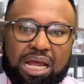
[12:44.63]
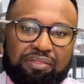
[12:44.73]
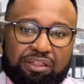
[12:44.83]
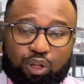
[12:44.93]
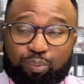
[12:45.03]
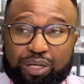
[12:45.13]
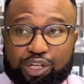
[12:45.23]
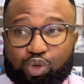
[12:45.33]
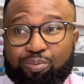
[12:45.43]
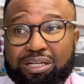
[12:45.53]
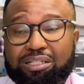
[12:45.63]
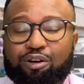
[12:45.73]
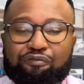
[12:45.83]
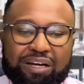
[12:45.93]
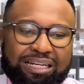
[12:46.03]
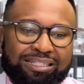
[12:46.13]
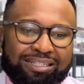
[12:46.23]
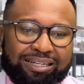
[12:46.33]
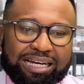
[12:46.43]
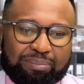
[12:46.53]
that there will be a new Minister of Finance in
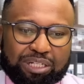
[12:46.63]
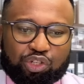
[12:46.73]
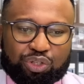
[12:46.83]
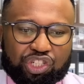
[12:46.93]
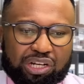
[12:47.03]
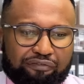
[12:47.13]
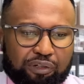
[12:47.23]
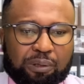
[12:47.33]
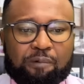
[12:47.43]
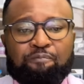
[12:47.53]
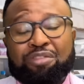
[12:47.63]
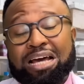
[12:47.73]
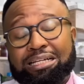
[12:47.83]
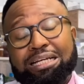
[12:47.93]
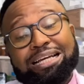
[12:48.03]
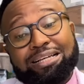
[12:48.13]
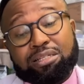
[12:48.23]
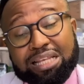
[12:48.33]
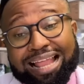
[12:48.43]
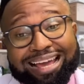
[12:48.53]
the cabinet reshuffle that is
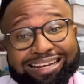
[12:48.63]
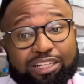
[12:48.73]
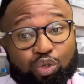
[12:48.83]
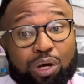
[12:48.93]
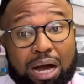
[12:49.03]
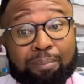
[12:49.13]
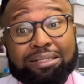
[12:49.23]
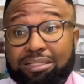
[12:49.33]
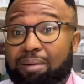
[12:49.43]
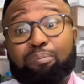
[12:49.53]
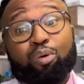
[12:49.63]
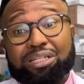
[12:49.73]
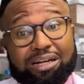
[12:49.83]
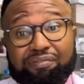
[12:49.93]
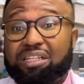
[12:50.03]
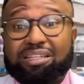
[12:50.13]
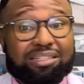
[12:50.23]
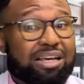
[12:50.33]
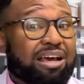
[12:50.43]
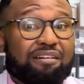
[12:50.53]
likely to come at some point after
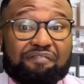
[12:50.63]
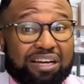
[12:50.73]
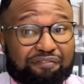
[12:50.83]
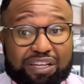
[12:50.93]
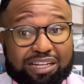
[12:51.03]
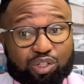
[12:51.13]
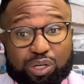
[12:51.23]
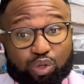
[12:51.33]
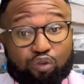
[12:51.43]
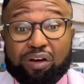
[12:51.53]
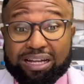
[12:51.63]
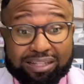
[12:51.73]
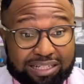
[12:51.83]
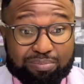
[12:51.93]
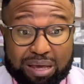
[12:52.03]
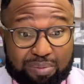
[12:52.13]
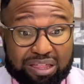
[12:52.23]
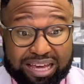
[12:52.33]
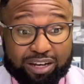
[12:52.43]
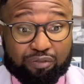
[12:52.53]
this VAT fiasco is over. And this may be
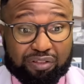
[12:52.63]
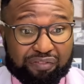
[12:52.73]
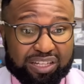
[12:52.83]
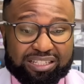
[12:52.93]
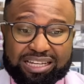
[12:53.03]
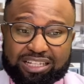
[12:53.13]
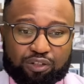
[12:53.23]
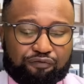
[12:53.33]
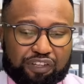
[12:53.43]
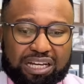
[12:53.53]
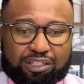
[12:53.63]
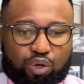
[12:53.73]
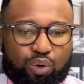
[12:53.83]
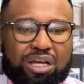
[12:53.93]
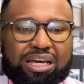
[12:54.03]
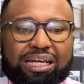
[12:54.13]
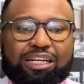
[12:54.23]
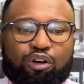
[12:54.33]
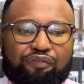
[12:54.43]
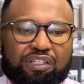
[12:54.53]
the end of the VAT fiasco in
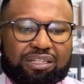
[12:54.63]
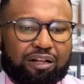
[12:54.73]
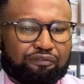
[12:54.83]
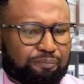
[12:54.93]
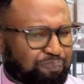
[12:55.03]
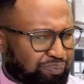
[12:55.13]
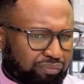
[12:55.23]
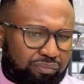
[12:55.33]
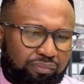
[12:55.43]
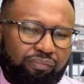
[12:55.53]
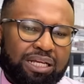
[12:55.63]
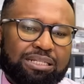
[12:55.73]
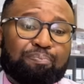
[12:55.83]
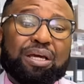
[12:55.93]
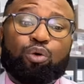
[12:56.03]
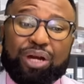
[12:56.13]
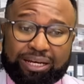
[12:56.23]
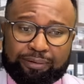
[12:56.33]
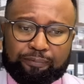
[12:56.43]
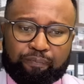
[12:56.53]
and of itself. It's a big
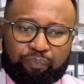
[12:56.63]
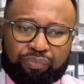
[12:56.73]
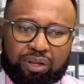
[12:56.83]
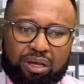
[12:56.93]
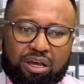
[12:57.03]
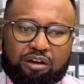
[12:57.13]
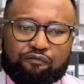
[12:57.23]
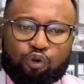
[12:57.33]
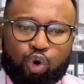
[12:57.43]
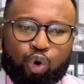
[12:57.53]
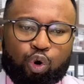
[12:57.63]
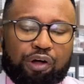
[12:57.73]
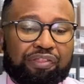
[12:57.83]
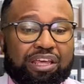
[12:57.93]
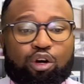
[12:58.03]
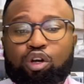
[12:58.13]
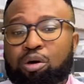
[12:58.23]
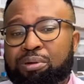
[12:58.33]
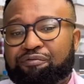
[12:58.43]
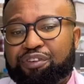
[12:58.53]
win for the
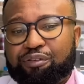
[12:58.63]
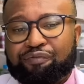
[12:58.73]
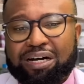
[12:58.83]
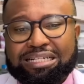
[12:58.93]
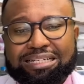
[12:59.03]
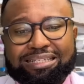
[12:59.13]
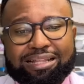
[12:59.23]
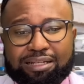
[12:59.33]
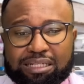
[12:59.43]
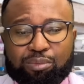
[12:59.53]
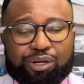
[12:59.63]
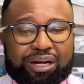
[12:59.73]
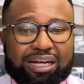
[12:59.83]
Economic Freedom Fighters and the Democratic